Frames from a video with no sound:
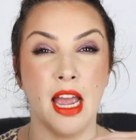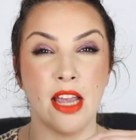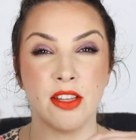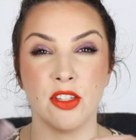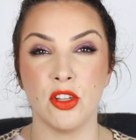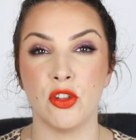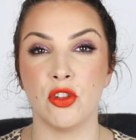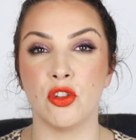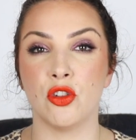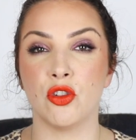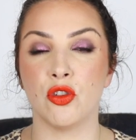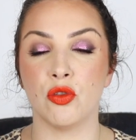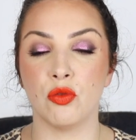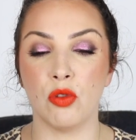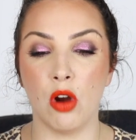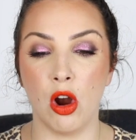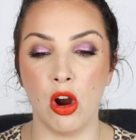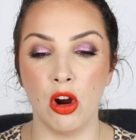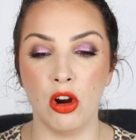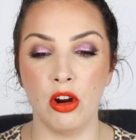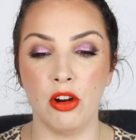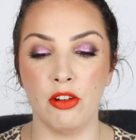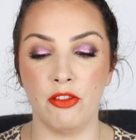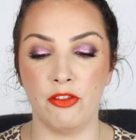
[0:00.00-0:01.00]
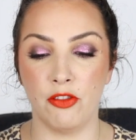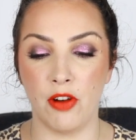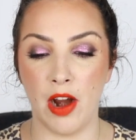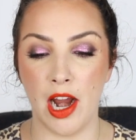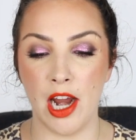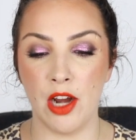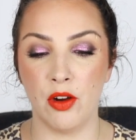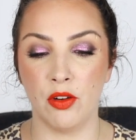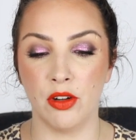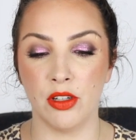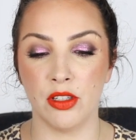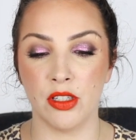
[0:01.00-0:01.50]
has a strong
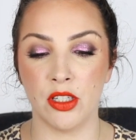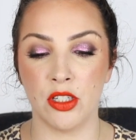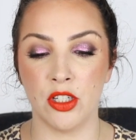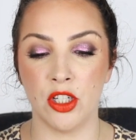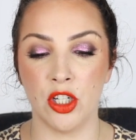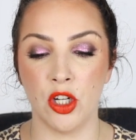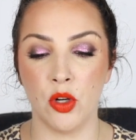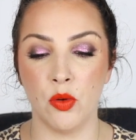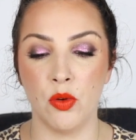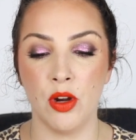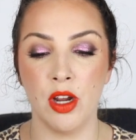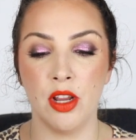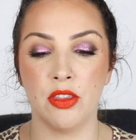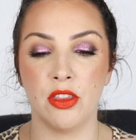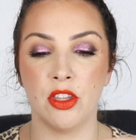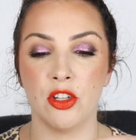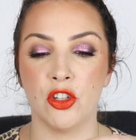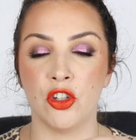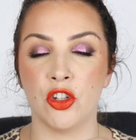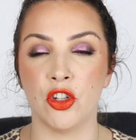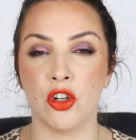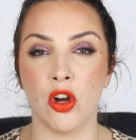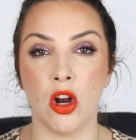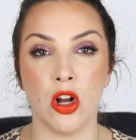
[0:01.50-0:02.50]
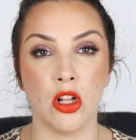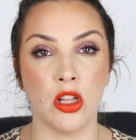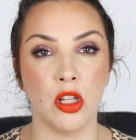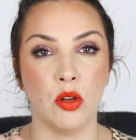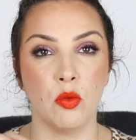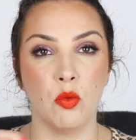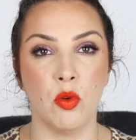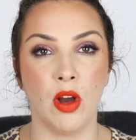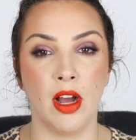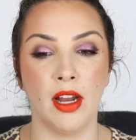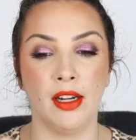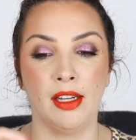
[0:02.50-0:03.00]
fragrance to it. The
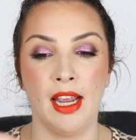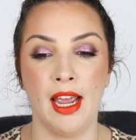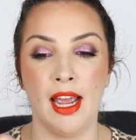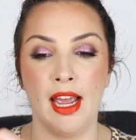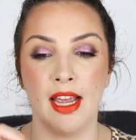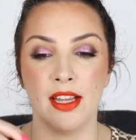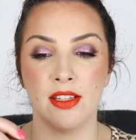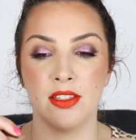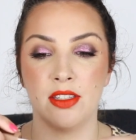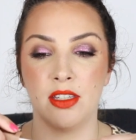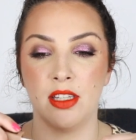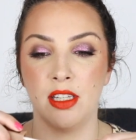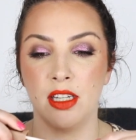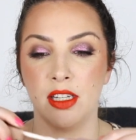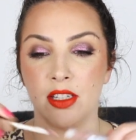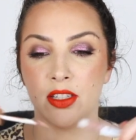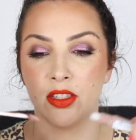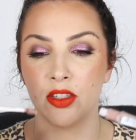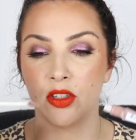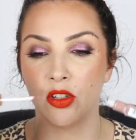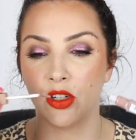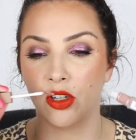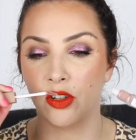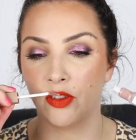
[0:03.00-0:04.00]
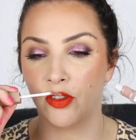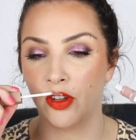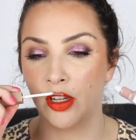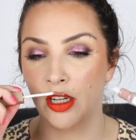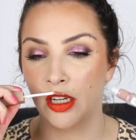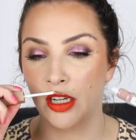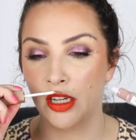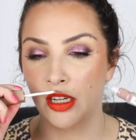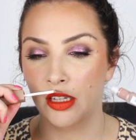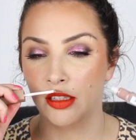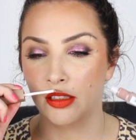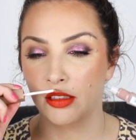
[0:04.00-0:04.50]
chocolate one has this sort of,
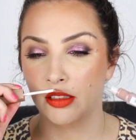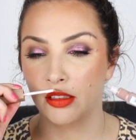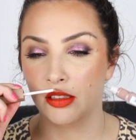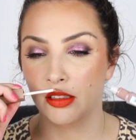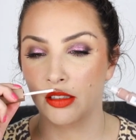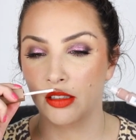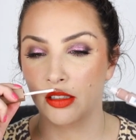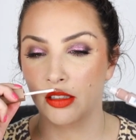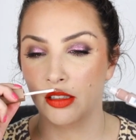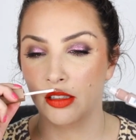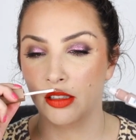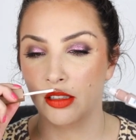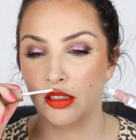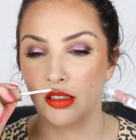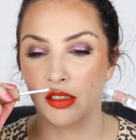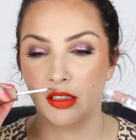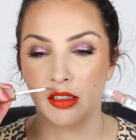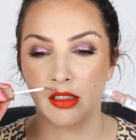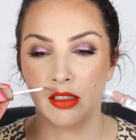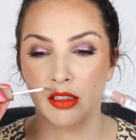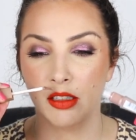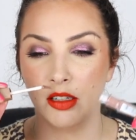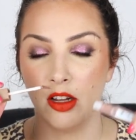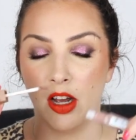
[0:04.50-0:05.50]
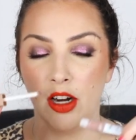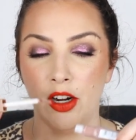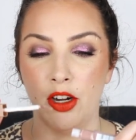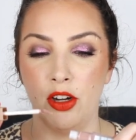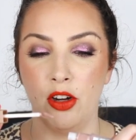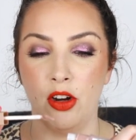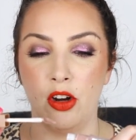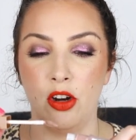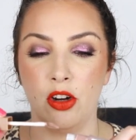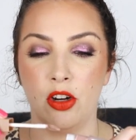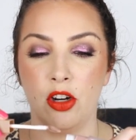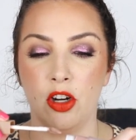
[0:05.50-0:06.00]
I don't
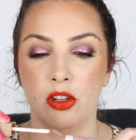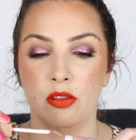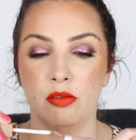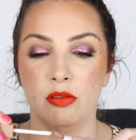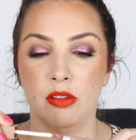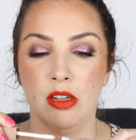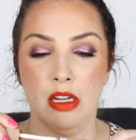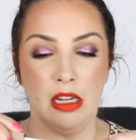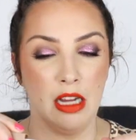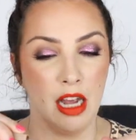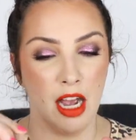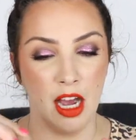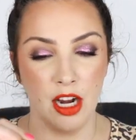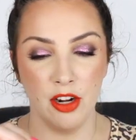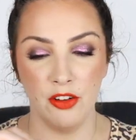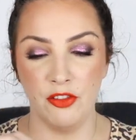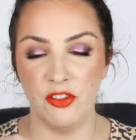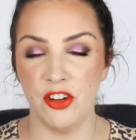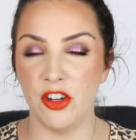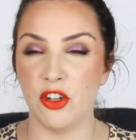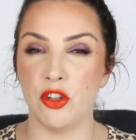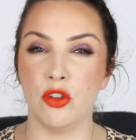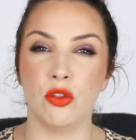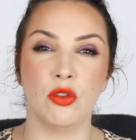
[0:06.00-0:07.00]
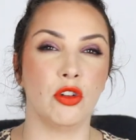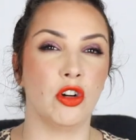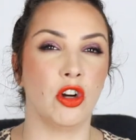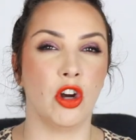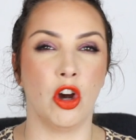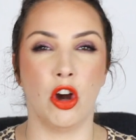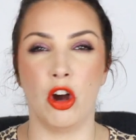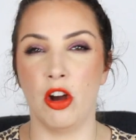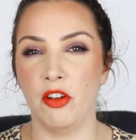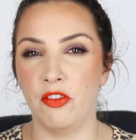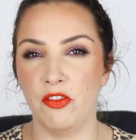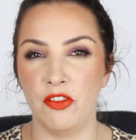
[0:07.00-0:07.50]
know, artificial
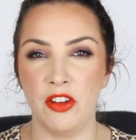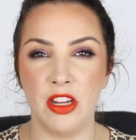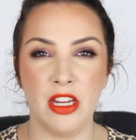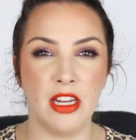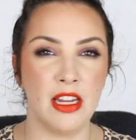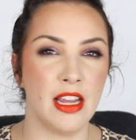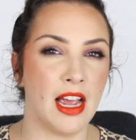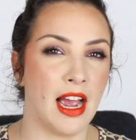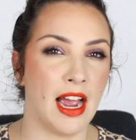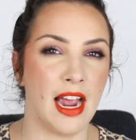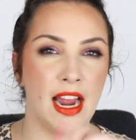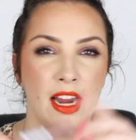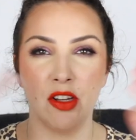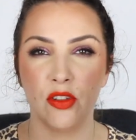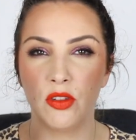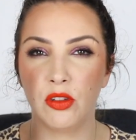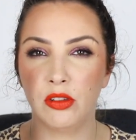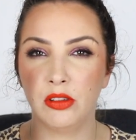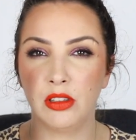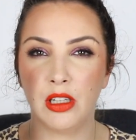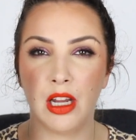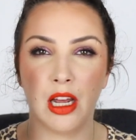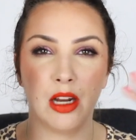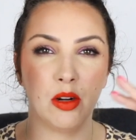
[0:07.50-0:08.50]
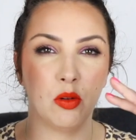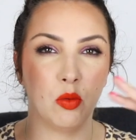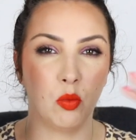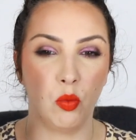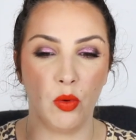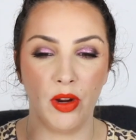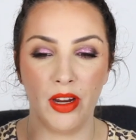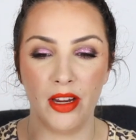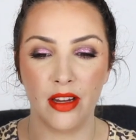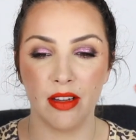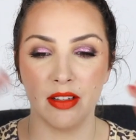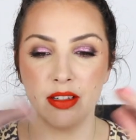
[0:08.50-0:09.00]
coffee, hazelnut,
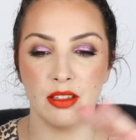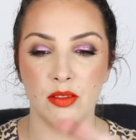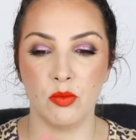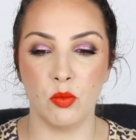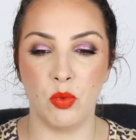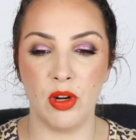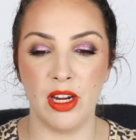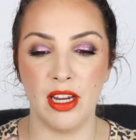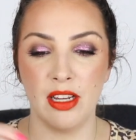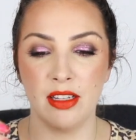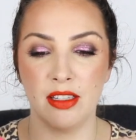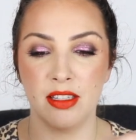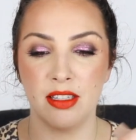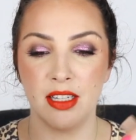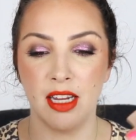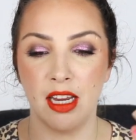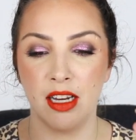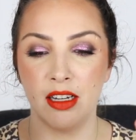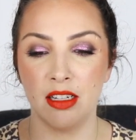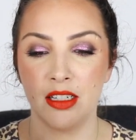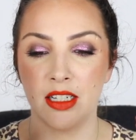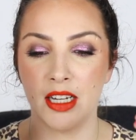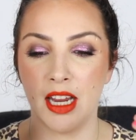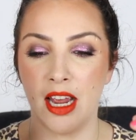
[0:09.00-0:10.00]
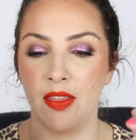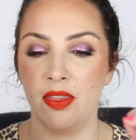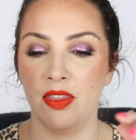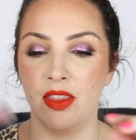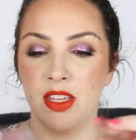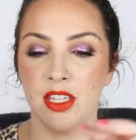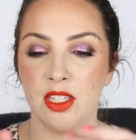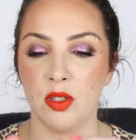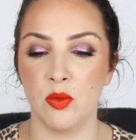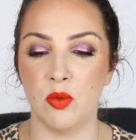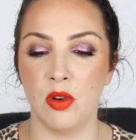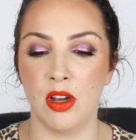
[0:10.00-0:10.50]
weird scent. And
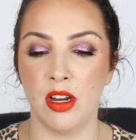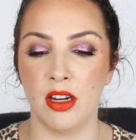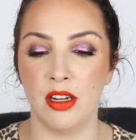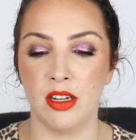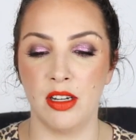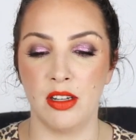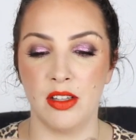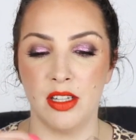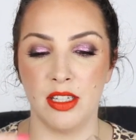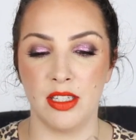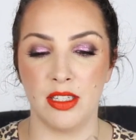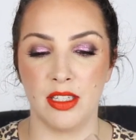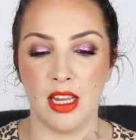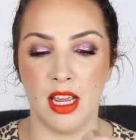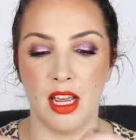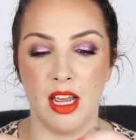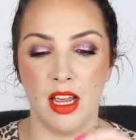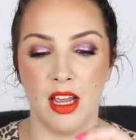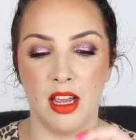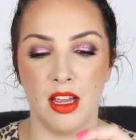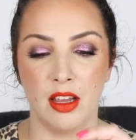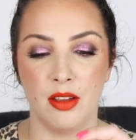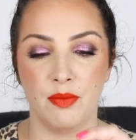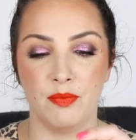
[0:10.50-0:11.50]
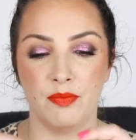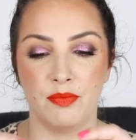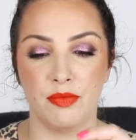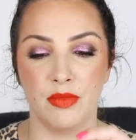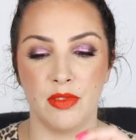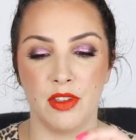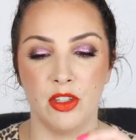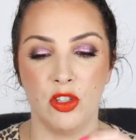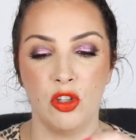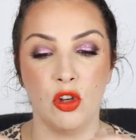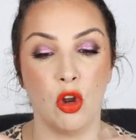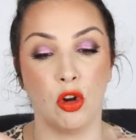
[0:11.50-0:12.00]
this one, this
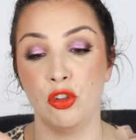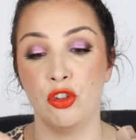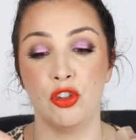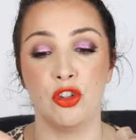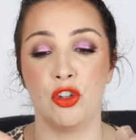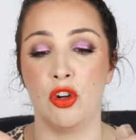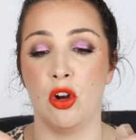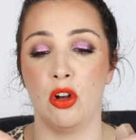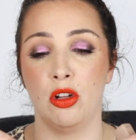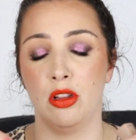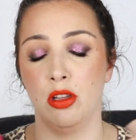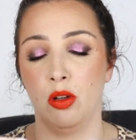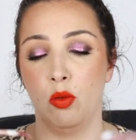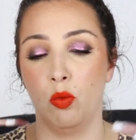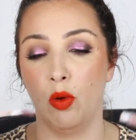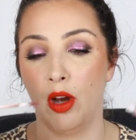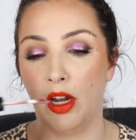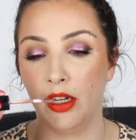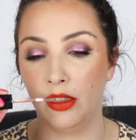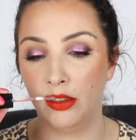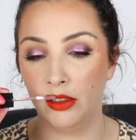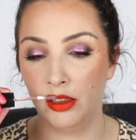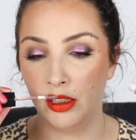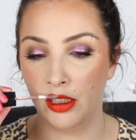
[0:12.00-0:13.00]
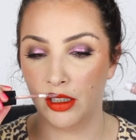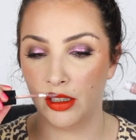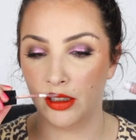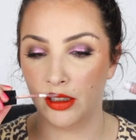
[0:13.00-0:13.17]
non-chocolate one,